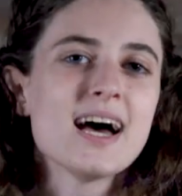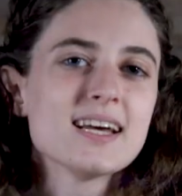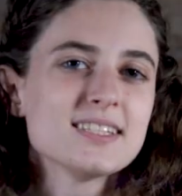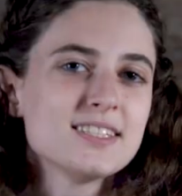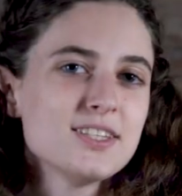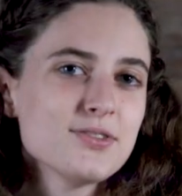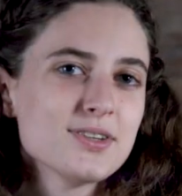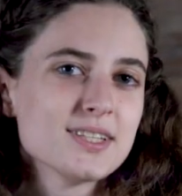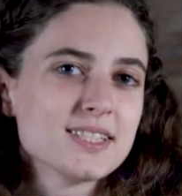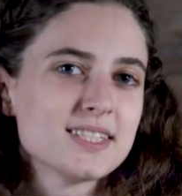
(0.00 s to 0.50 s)

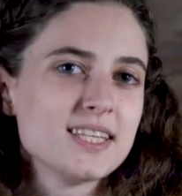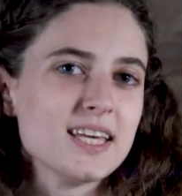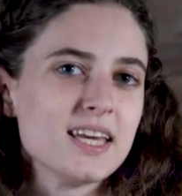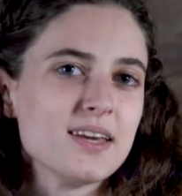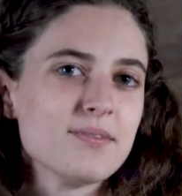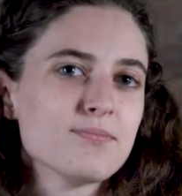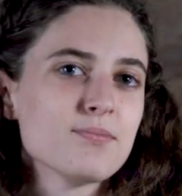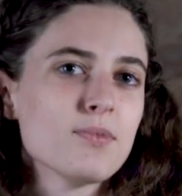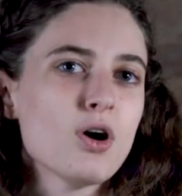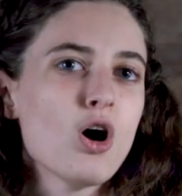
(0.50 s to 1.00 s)
As you can
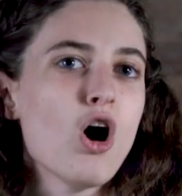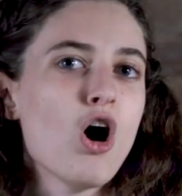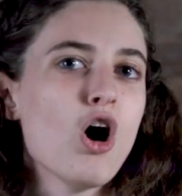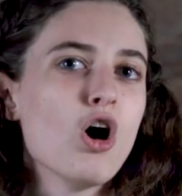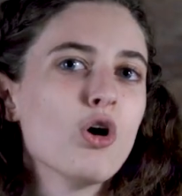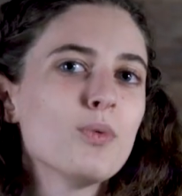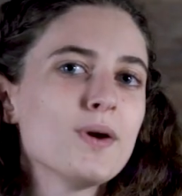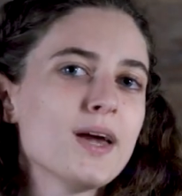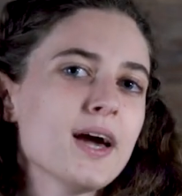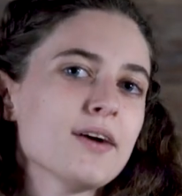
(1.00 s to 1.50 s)
see,
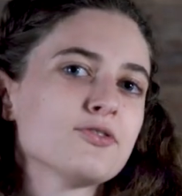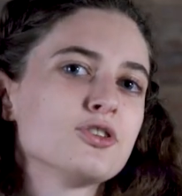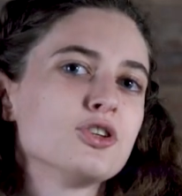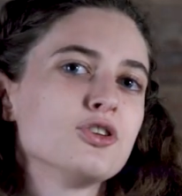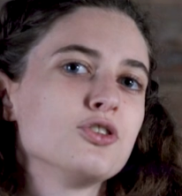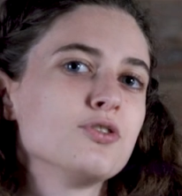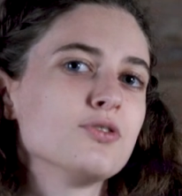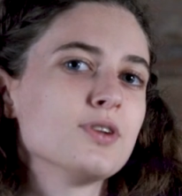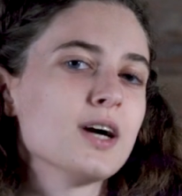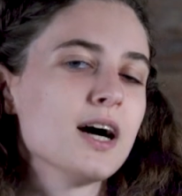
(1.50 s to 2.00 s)
all we have
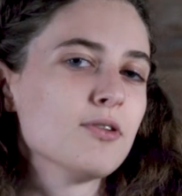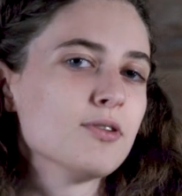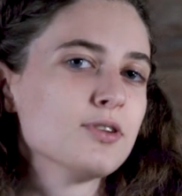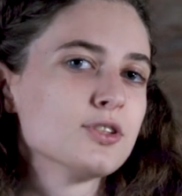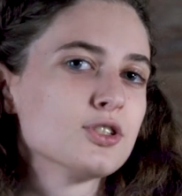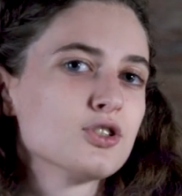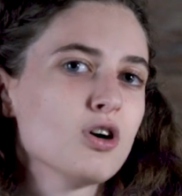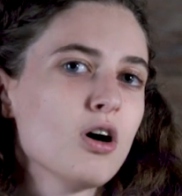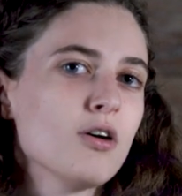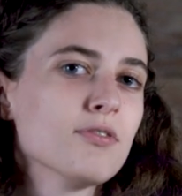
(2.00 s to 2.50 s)
to do now
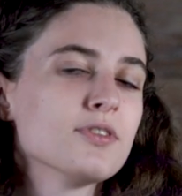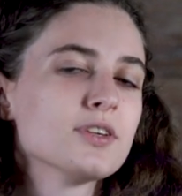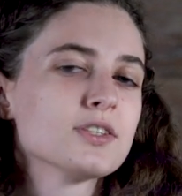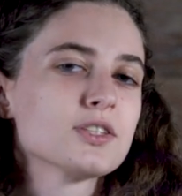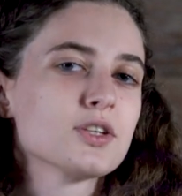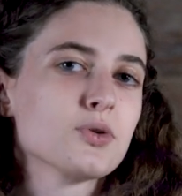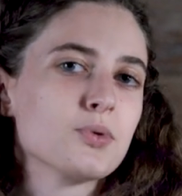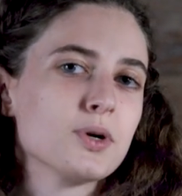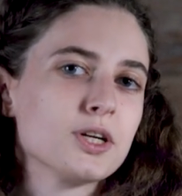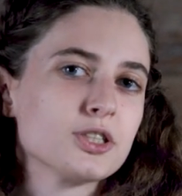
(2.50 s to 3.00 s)
is solve
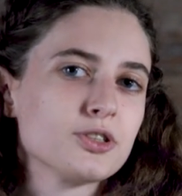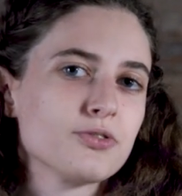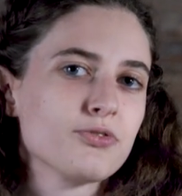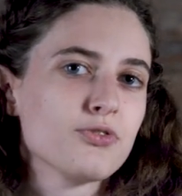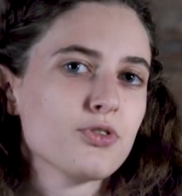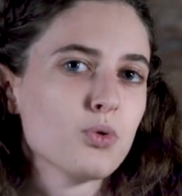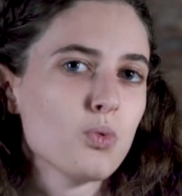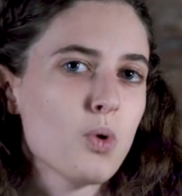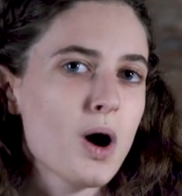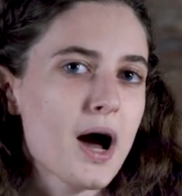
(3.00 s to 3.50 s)
this equation
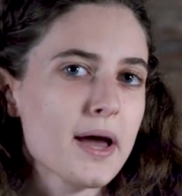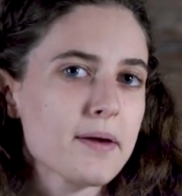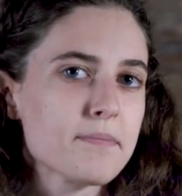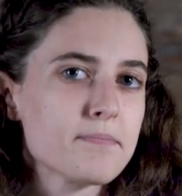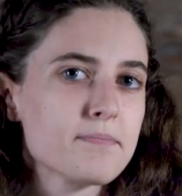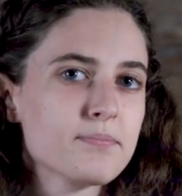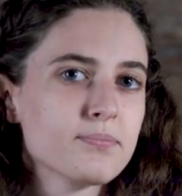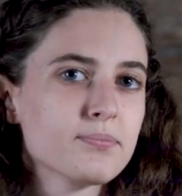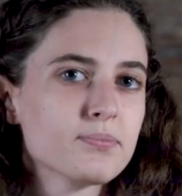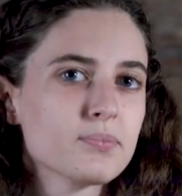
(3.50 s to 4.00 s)
for y.
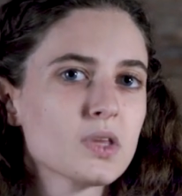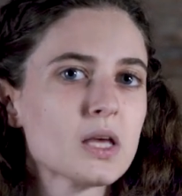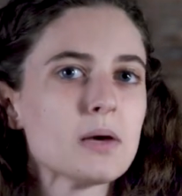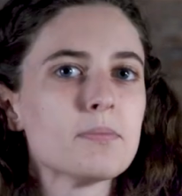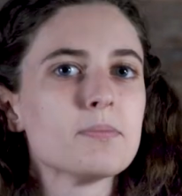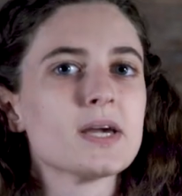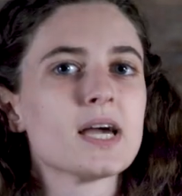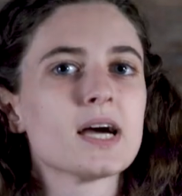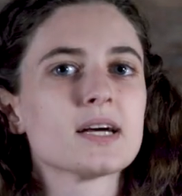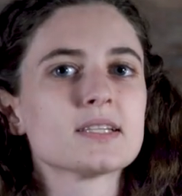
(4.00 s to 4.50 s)

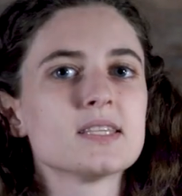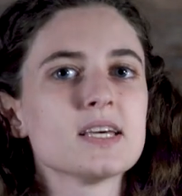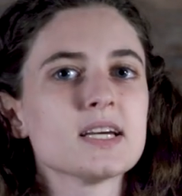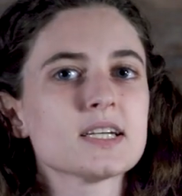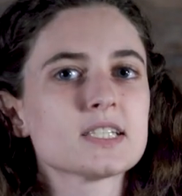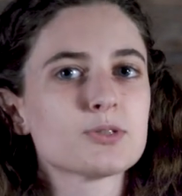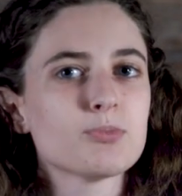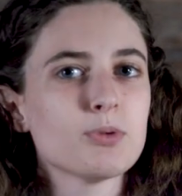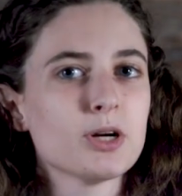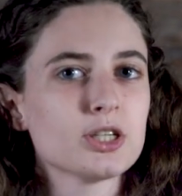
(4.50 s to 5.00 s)
Because the
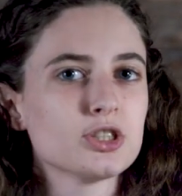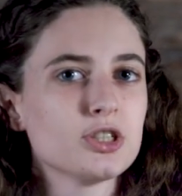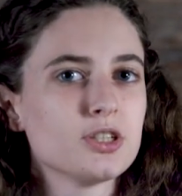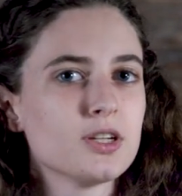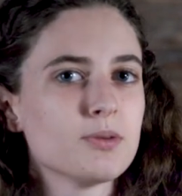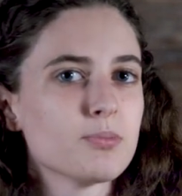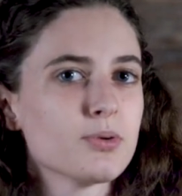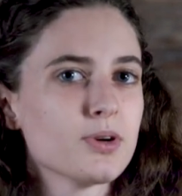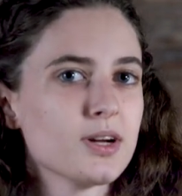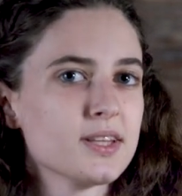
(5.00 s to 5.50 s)
expression
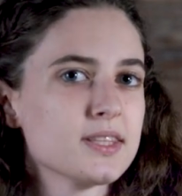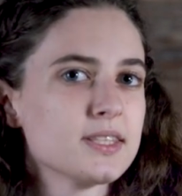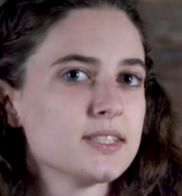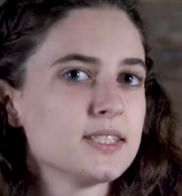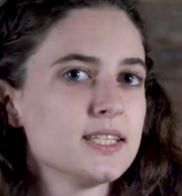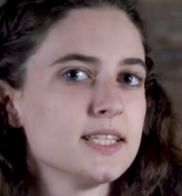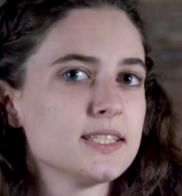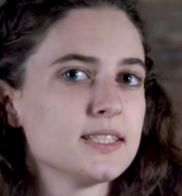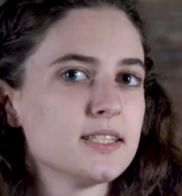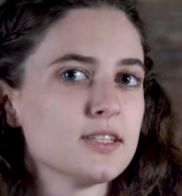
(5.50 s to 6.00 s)
in
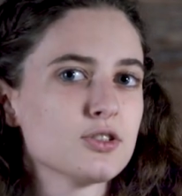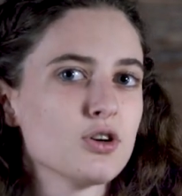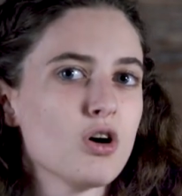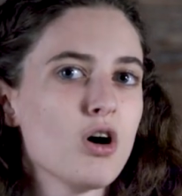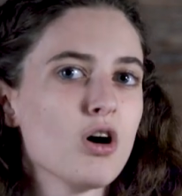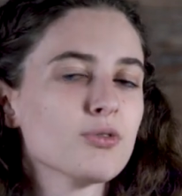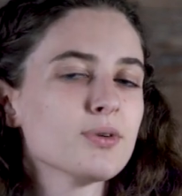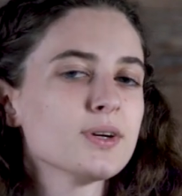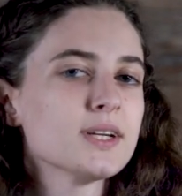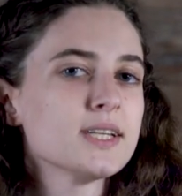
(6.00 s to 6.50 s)
parentheses is
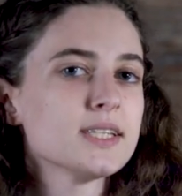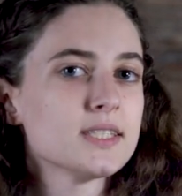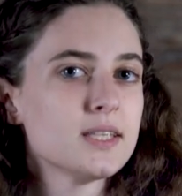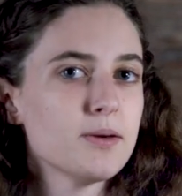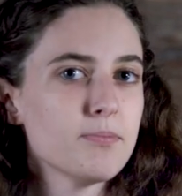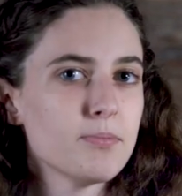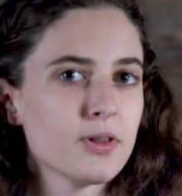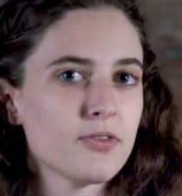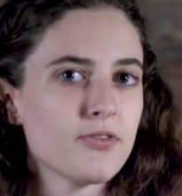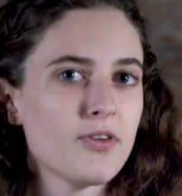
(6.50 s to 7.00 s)
already
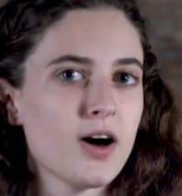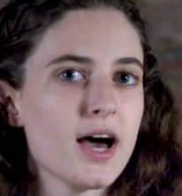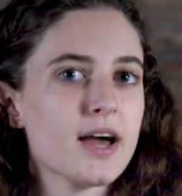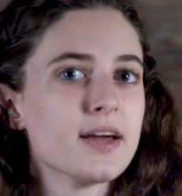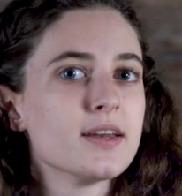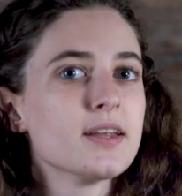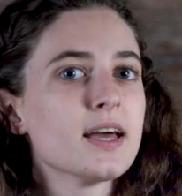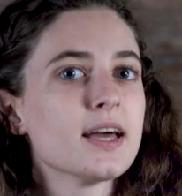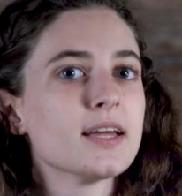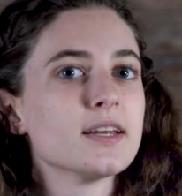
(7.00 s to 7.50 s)

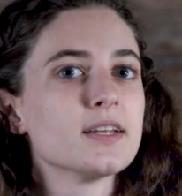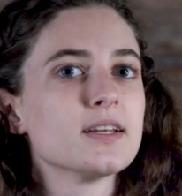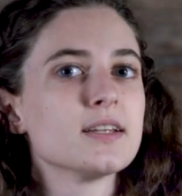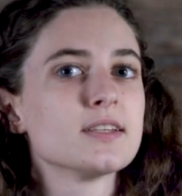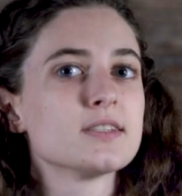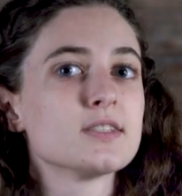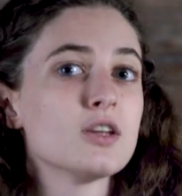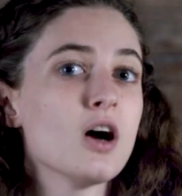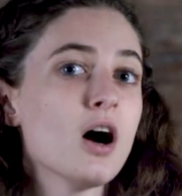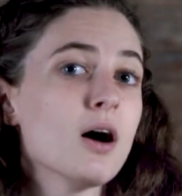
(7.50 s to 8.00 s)
simplified and it
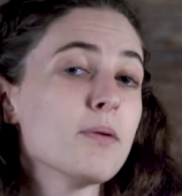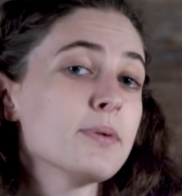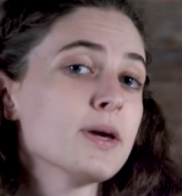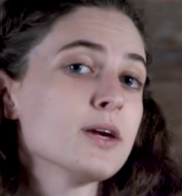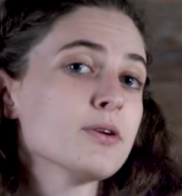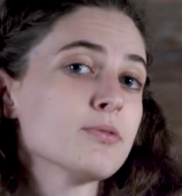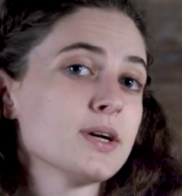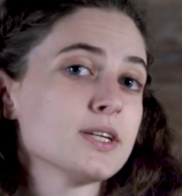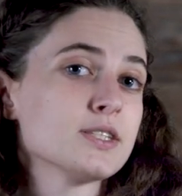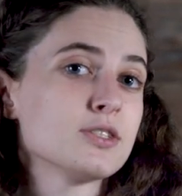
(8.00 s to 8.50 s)
is not
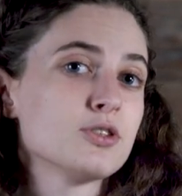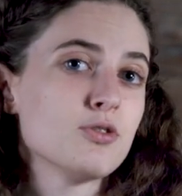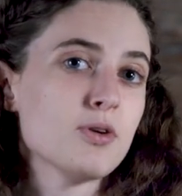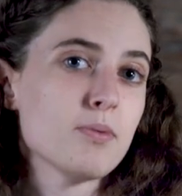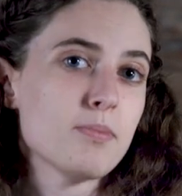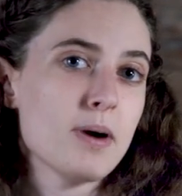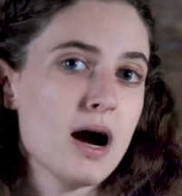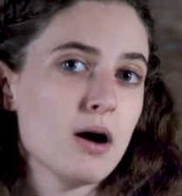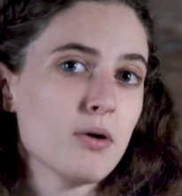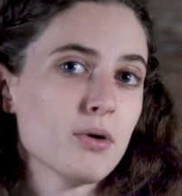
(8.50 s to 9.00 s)
being raised to
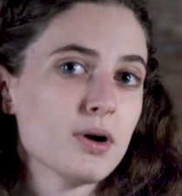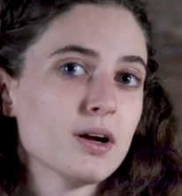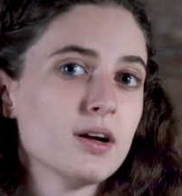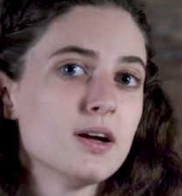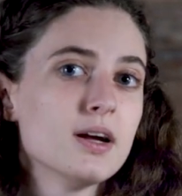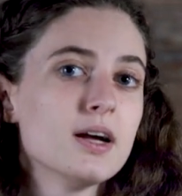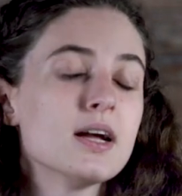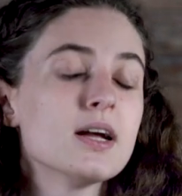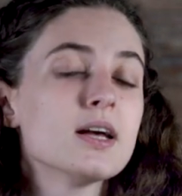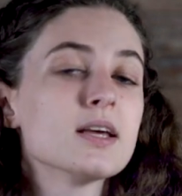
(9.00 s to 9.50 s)
a power,
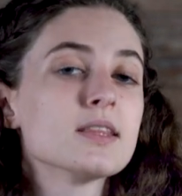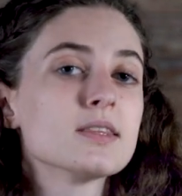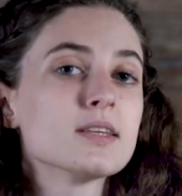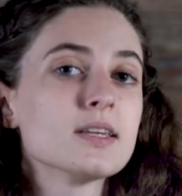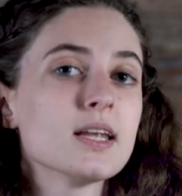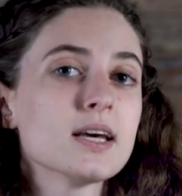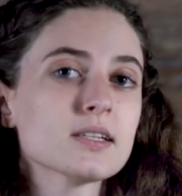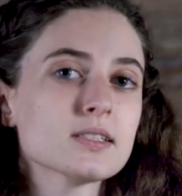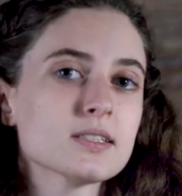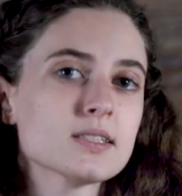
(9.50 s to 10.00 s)
the
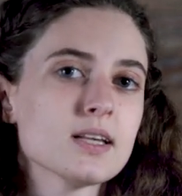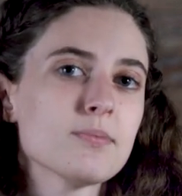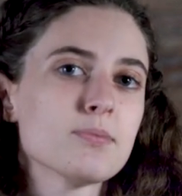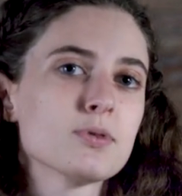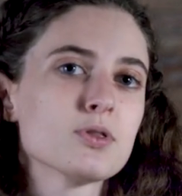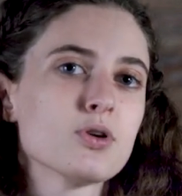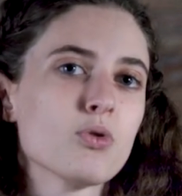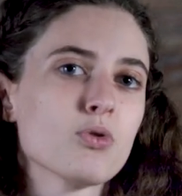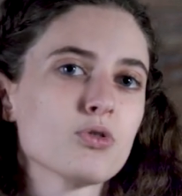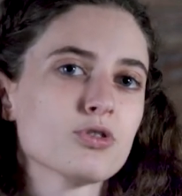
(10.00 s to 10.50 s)
next step
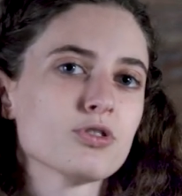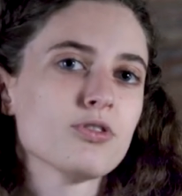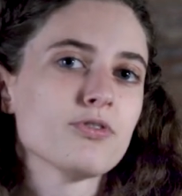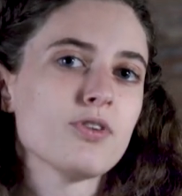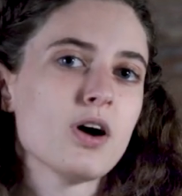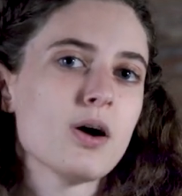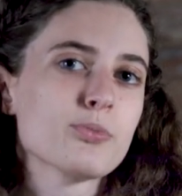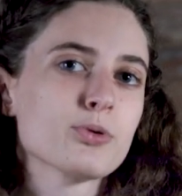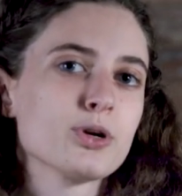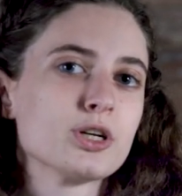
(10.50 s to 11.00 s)
in the order
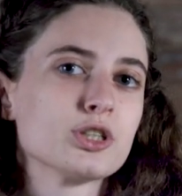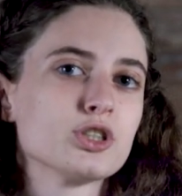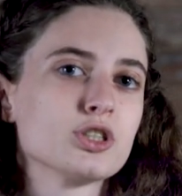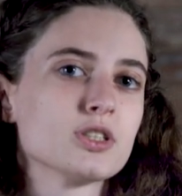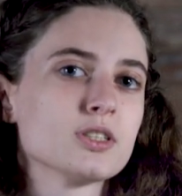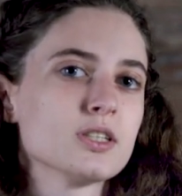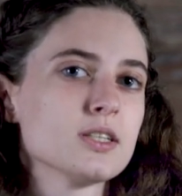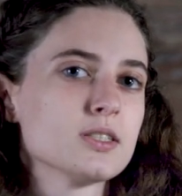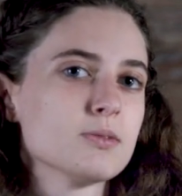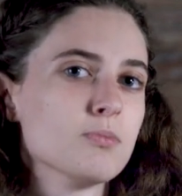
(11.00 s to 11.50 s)
of
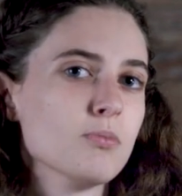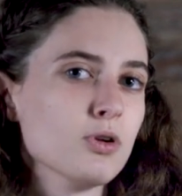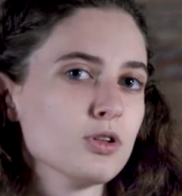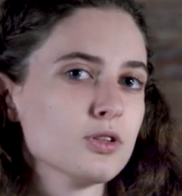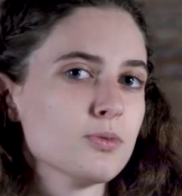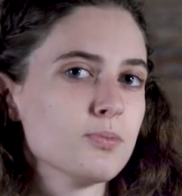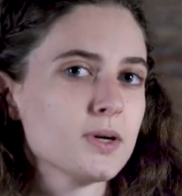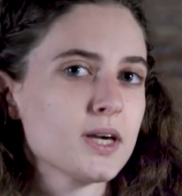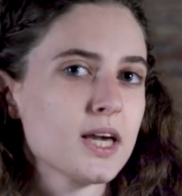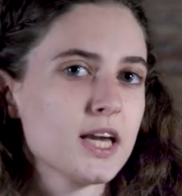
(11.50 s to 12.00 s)
operations is
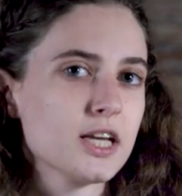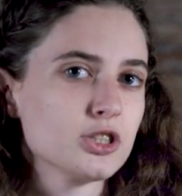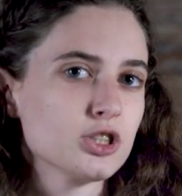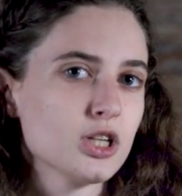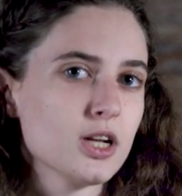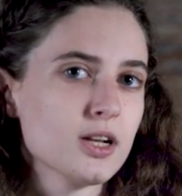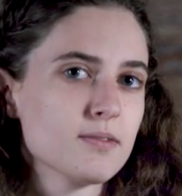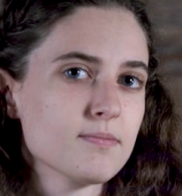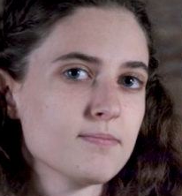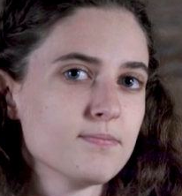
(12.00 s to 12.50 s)

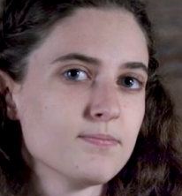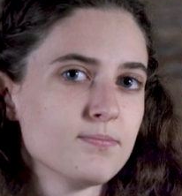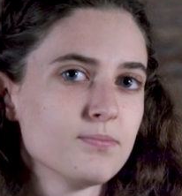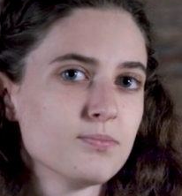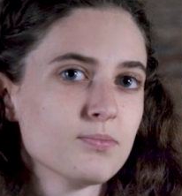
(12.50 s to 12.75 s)
multiplication.